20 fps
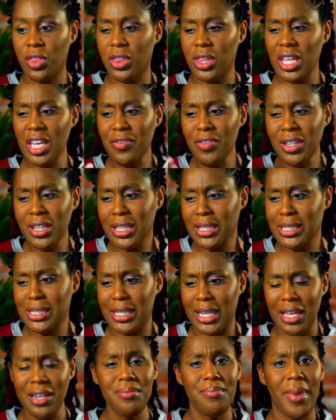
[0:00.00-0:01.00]
Even the
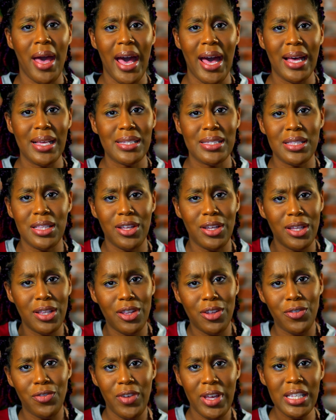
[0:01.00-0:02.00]
skin mask,
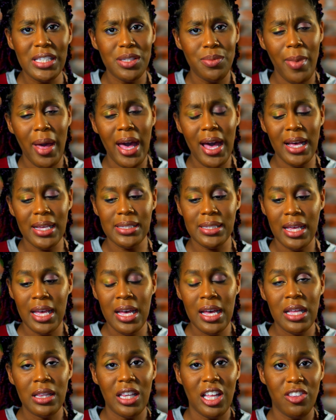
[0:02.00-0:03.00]
the face mask
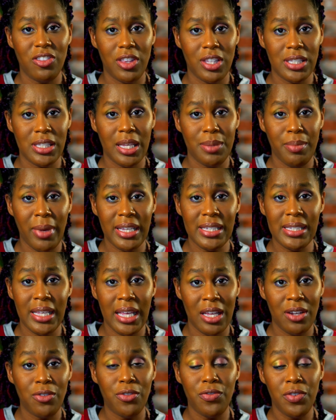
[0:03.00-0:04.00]
left my
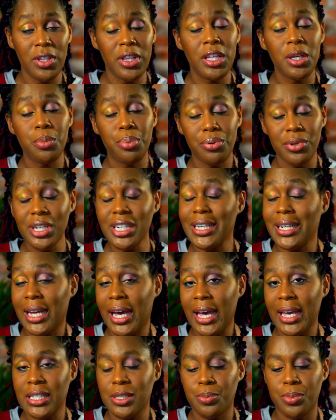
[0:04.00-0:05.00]
skin feeling pretty
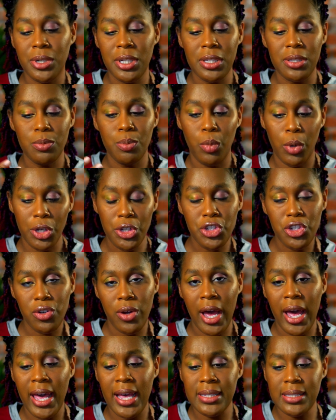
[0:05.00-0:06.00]
nice, pretty
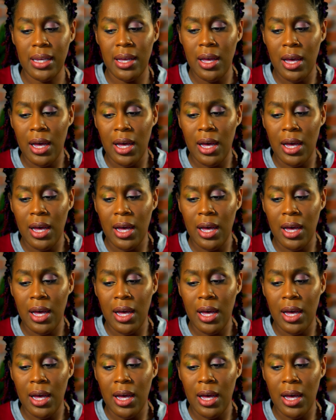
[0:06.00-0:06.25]
moisturized.